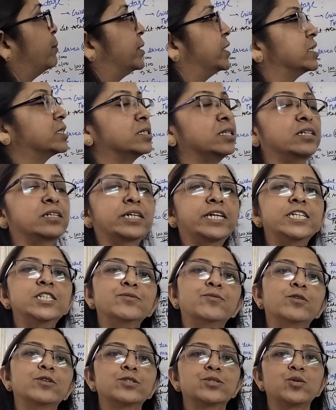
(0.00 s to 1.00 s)
percentage
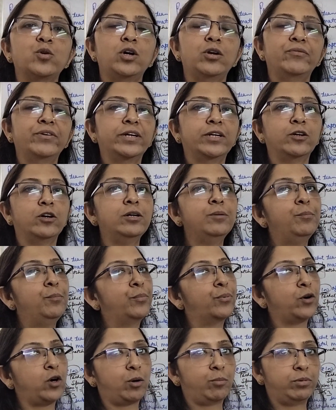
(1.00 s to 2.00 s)
for solving your
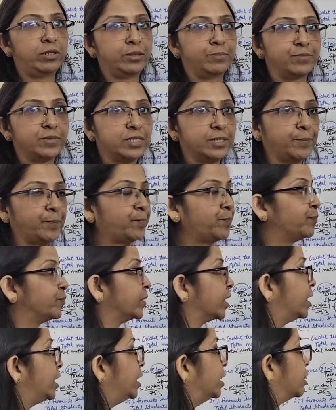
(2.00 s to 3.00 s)
problems.
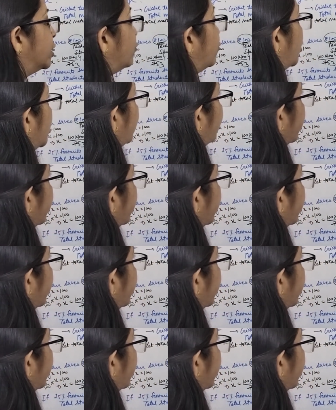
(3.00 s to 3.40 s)
Now what